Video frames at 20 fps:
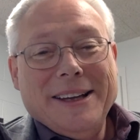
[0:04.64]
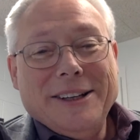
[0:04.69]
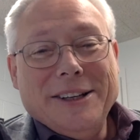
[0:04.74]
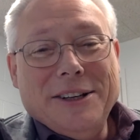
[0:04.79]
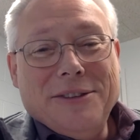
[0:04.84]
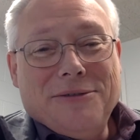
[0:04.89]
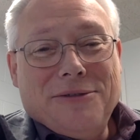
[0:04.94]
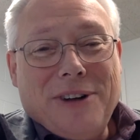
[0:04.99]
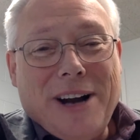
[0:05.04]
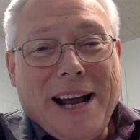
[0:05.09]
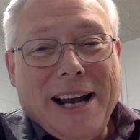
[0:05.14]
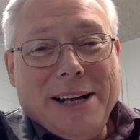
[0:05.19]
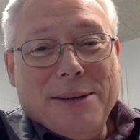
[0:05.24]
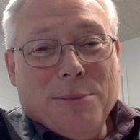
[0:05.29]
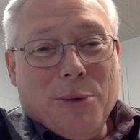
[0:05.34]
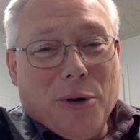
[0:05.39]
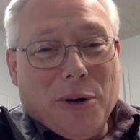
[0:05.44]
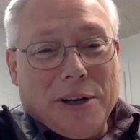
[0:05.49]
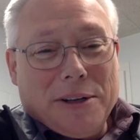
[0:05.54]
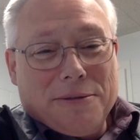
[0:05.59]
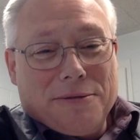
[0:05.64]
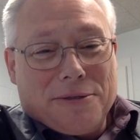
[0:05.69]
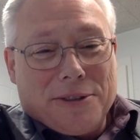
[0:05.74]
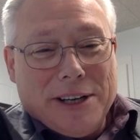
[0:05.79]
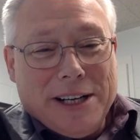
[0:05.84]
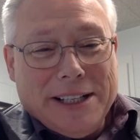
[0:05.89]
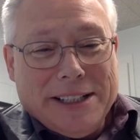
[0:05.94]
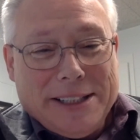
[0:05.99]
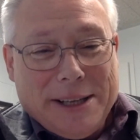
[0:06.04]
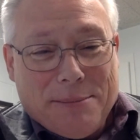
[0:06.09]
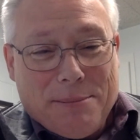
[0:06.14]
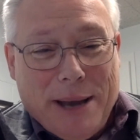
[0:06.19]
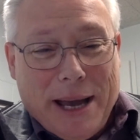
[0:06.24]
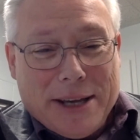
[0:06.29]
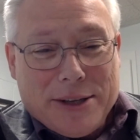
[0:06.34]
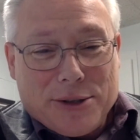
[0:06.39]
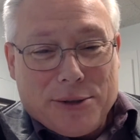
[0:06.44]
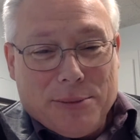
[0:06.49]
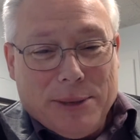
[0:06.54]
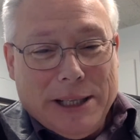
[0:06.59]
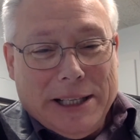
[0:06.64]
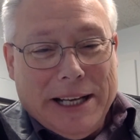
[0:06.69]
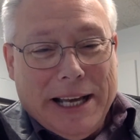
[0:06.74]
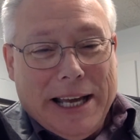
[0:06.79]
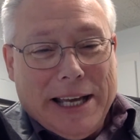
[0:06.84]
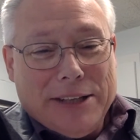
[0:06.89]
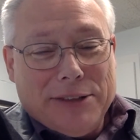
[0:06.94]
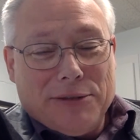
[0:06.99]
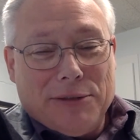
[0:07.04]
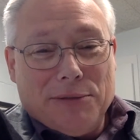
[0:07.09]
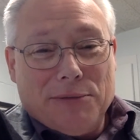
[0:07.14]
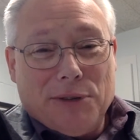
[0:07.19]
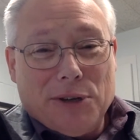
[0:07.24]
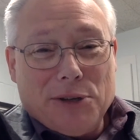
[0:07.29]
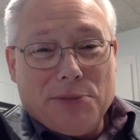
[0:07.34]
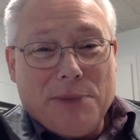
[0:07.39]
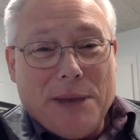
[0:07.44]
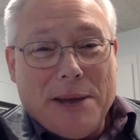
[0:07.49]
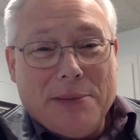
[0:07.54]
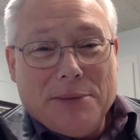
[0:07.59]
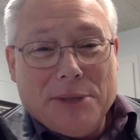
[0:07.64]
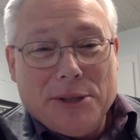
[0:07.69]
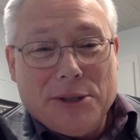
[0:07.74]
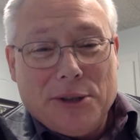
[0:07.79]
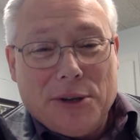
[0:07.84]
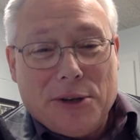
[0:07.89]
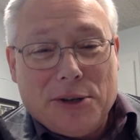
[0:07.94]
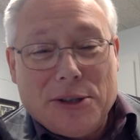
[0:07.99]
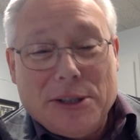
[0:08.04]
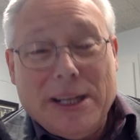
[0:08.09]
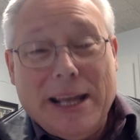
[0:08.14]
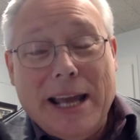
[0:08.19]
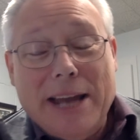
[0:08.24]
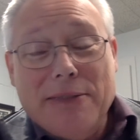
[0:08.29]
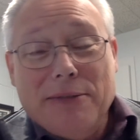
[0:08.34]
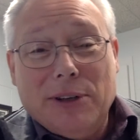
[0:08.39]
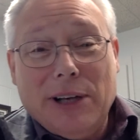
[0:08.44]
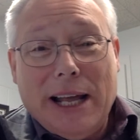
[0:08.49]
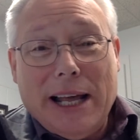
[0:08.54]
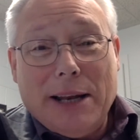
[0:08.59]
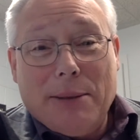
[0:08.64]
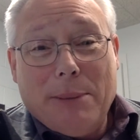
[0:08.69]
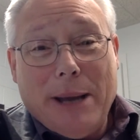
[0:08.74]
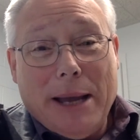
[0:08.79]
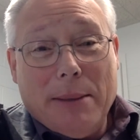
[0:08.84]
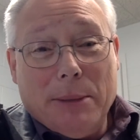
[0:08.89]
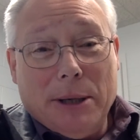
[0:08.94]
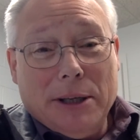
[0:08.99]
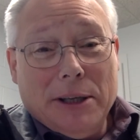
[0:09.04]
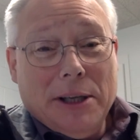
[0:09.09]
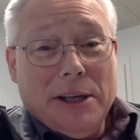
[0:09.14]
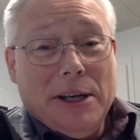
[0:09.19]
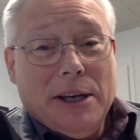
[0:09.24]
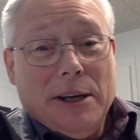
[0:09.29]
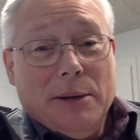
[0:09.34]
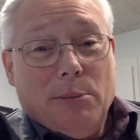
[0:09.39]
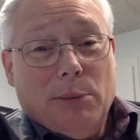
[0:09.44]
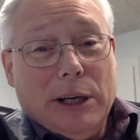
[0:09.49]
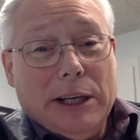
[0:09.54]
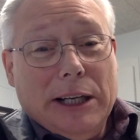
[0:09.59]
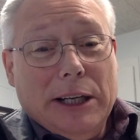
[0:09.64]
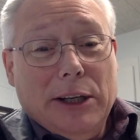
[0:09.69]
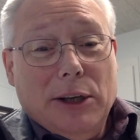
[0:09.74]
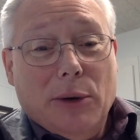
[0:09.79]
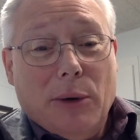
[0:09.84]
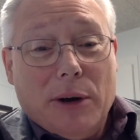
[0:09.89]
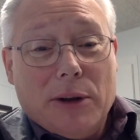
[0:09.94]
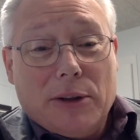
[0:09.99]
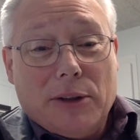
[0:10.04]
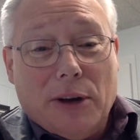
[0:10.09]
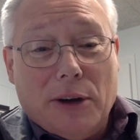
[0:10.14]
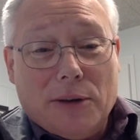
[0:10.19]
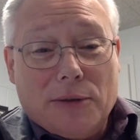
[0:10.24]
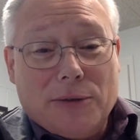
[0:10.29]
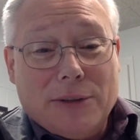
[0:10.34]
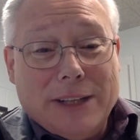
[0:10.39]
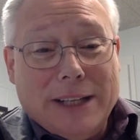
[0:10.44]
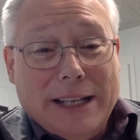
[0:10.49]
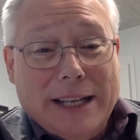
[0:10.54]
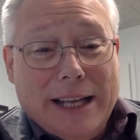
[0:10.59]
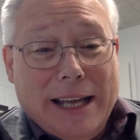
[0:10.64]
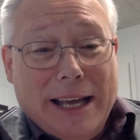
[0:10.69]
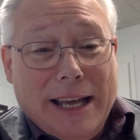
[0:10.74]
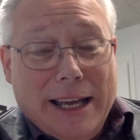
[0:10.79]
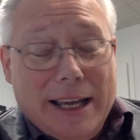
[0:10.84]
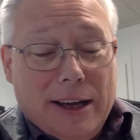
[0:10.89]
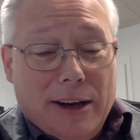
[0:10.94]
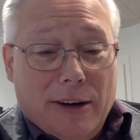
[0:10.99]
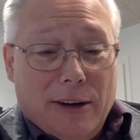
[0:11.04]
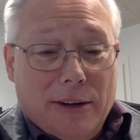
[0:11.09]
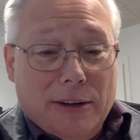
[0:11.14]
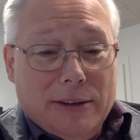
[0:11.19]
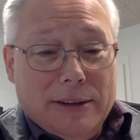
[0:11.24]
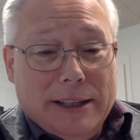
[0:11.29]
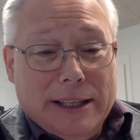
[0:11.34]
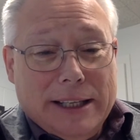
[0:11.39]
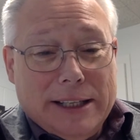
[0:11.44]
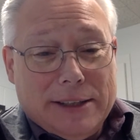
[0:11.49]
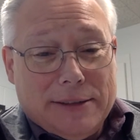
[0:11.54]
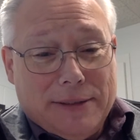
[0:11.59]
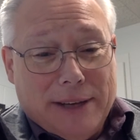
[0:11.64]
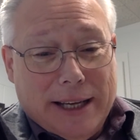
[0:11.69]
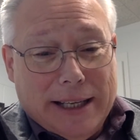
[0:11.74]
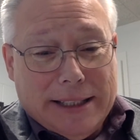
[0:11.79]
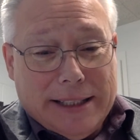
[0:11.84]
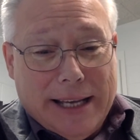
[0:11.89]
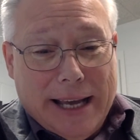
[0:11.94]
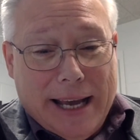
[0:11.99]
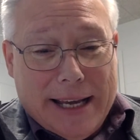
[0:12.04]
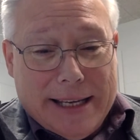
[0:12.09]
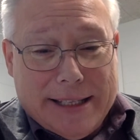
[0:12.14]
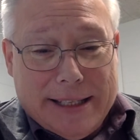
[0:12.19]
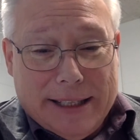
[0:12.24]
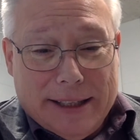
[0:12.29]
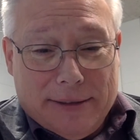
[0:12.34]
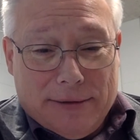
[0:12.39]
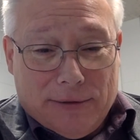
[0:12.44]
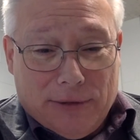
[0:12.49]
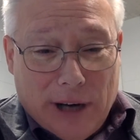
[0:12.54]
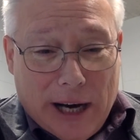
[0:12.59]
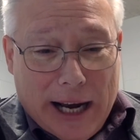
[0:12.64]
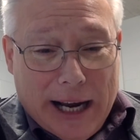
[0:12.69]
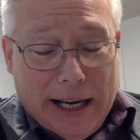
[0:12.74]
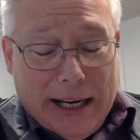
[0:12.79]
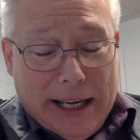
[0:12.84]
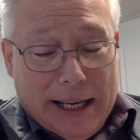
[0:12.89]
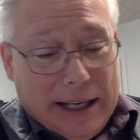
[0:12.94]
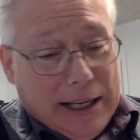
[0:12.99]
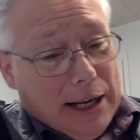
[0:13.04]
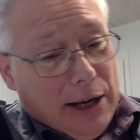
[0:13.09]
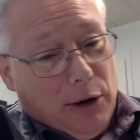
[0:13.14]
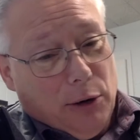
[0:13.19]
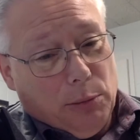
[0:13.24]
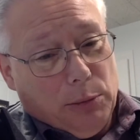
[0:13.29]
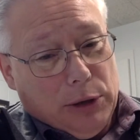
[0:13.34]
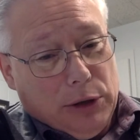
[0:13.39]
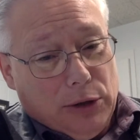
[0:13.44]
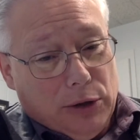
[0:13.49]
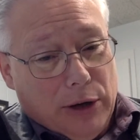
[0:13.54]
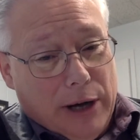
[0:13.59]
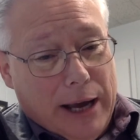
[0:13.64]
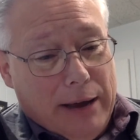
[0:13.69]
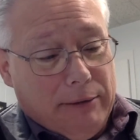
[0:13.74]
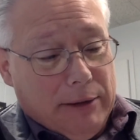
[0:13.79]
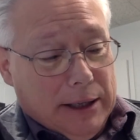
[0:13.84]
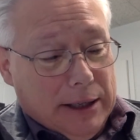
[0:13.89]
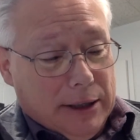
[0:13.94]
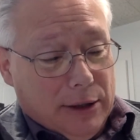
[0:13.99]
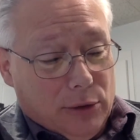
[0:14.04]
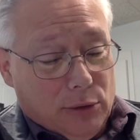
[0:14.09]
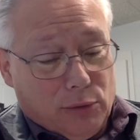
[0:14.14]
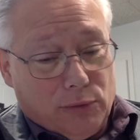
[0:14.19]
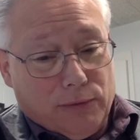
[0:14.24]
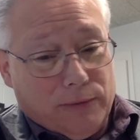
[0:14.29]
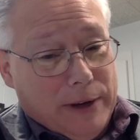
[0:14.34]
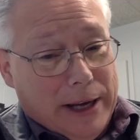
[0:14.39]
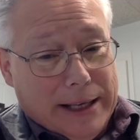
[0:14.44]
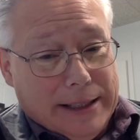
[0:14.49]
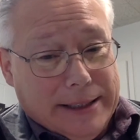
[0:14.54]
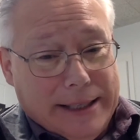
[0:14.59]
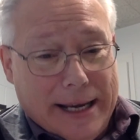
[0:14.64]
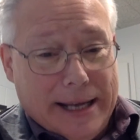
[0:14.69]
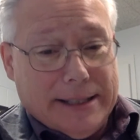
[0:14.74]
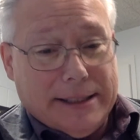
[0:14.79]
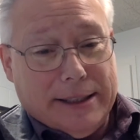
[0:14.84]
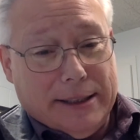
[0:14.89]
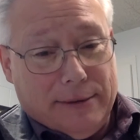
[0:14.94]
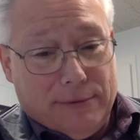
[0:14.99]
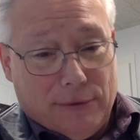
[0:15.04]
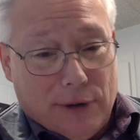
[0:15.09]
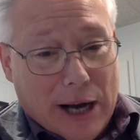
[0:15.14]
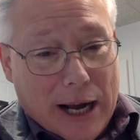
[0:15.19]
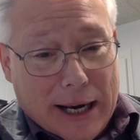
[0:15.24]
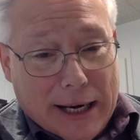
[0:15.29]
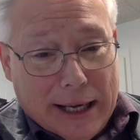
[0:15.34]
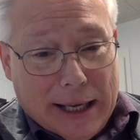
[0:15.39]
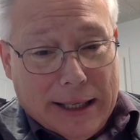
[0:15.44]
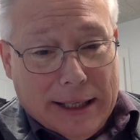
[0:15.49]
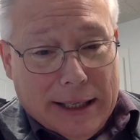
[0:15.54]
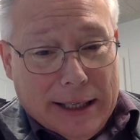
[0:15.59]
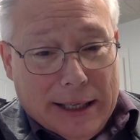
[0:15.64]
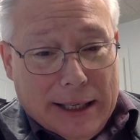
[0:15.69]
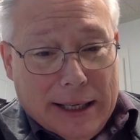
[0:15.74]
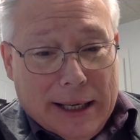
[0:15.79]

Good Friday morning, friends. I'm Pastor Ben Hayes from First Baptist Church, Dadeville, Alabama, bringing you our thought for the day on this fantastic Friday. And I hope that you're having a fantastic Friday.